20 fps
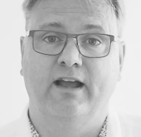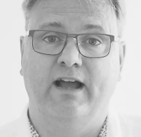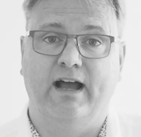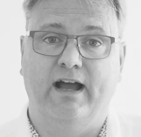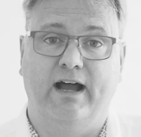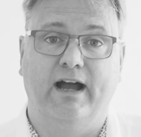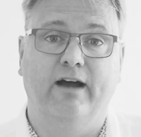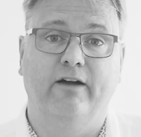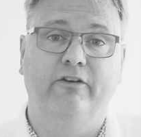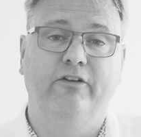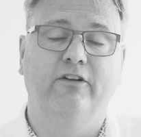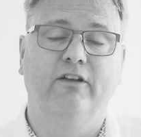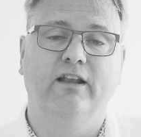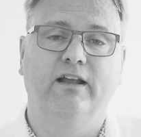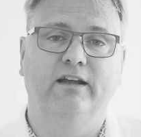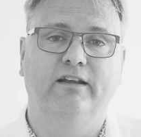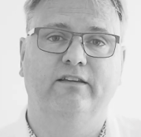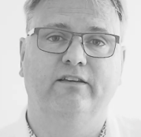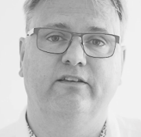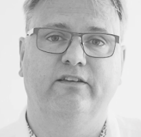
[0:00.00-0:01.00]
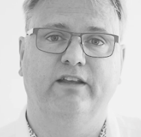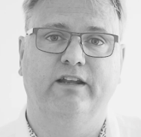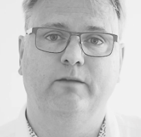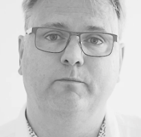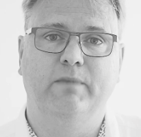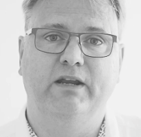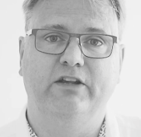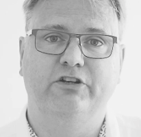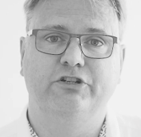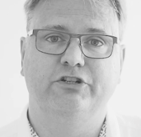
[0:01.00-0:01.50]
how do you like this
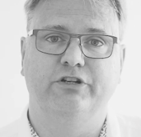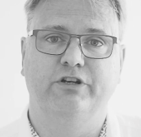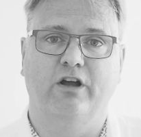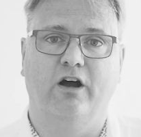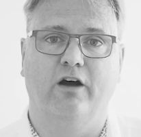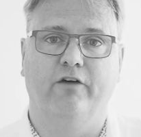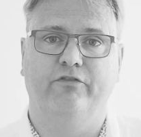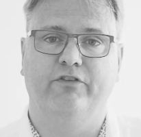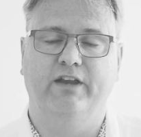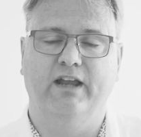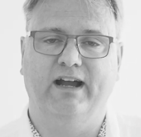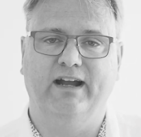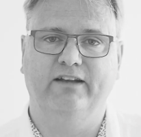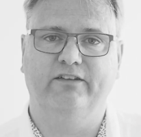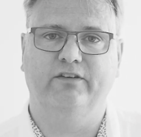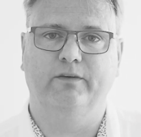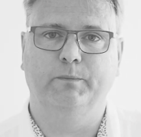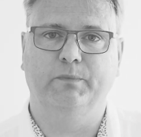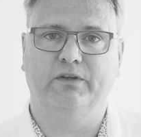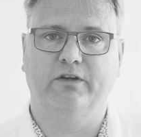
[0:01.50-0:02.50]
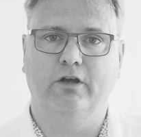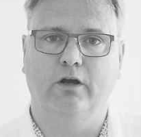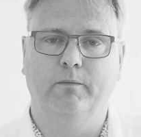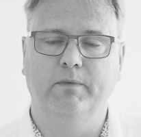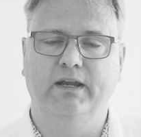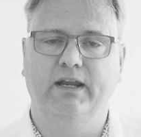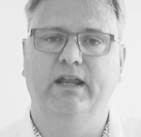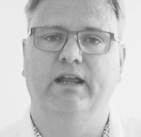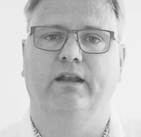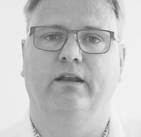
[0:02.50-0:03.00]
animation of the items
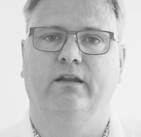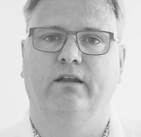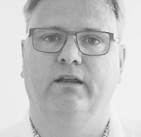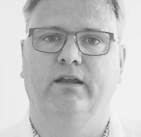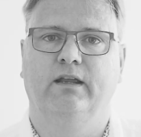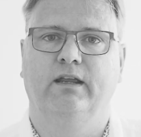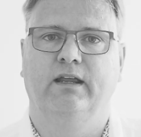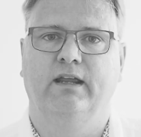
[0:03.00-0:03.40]
coming in?